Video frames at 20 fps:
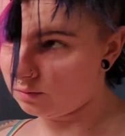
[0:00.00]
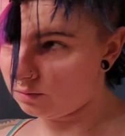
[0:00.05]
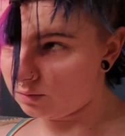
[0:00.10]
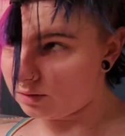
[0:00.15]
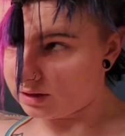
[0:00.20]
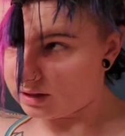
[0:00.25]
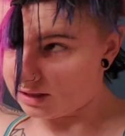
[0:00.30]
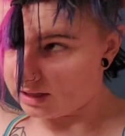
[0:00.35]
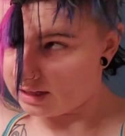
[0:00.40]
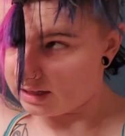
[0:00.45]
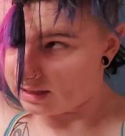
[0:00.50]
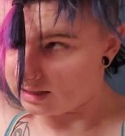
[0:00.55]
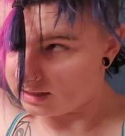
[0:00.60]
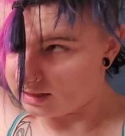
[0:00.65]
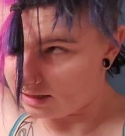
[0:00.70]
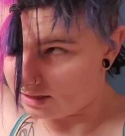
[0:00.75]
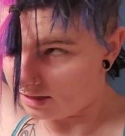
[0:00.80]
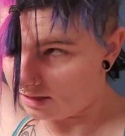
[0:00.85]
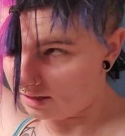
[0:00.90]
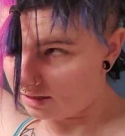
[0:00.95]
with
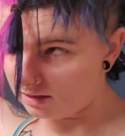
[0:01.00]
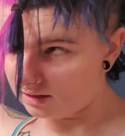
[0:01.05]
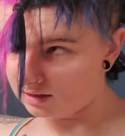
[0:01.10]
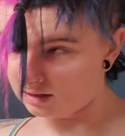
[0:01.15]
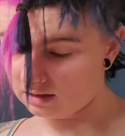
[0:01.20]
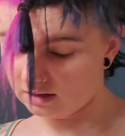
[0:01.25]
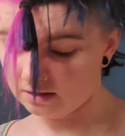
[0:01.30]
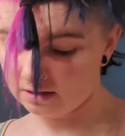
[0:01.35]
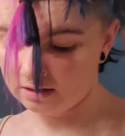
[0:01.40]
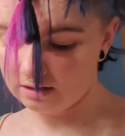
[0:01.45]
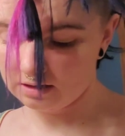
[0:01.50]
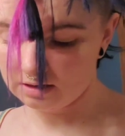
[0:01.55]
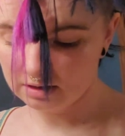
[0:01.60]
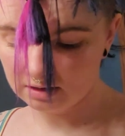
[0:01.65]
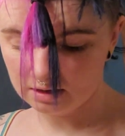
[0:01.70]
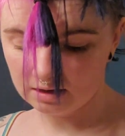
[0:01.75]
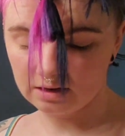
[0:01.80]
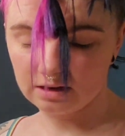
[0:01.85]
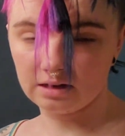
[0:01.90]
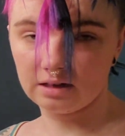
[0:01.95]
this,
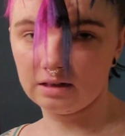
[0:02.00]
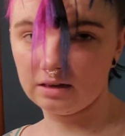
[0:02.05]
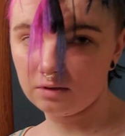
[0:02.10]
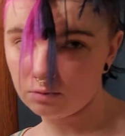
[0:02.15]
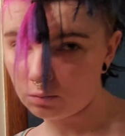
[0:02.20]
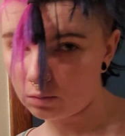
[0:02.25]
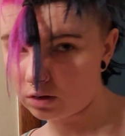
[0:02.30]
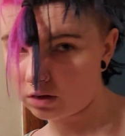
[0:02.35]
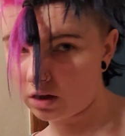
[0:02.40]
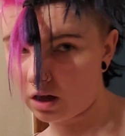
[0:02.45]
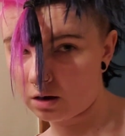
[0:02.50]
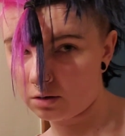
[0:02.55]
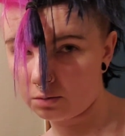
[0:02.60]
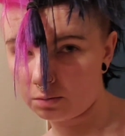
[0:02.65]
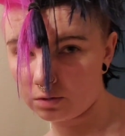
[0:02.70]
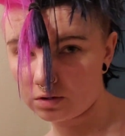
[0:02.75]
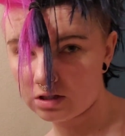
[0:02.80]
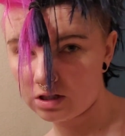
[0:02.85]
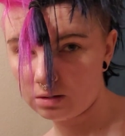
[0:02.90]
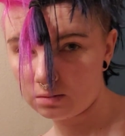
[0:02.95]
what a lot of
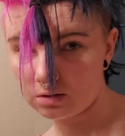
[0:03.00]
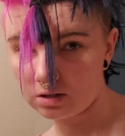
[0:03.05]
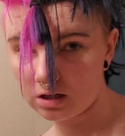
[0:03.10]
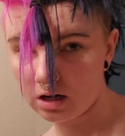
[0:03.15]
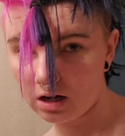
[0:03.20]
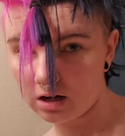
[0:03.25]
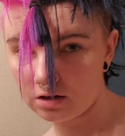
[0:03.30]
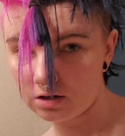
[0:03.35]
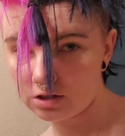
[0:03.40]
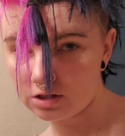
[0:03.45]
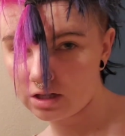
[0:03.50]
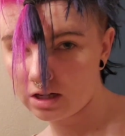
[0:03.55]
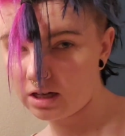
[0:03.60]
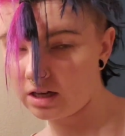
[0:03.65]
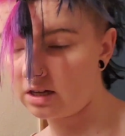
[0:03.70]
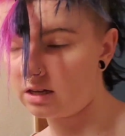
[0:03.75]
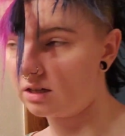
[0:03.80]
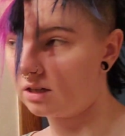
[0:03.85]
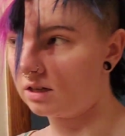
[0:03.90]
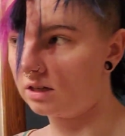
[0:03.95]
people seem to not
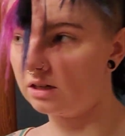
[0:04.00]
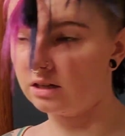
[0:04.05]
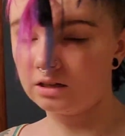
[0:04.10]
understand,